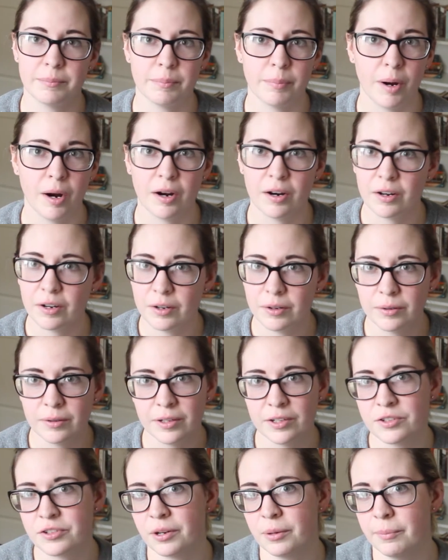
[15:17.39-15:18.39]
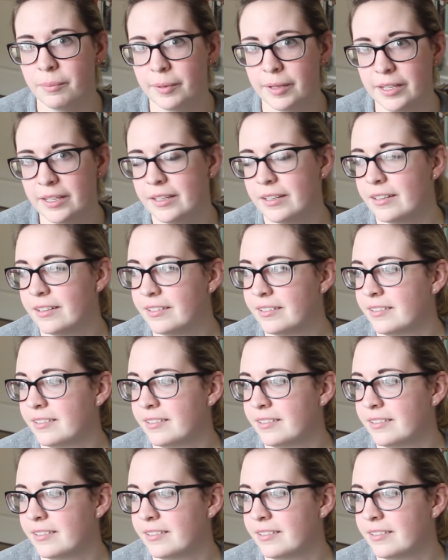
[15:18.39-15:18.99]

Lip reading: borrow a trumpet,